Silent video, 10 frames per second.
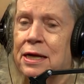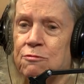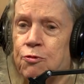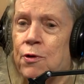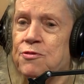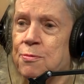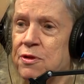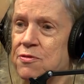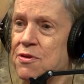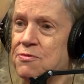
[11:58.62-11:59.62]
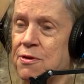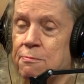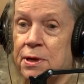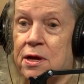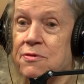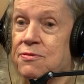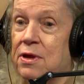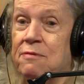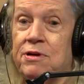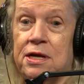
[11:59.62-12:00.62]
enforcement system
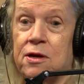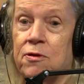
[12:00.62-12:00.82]
because even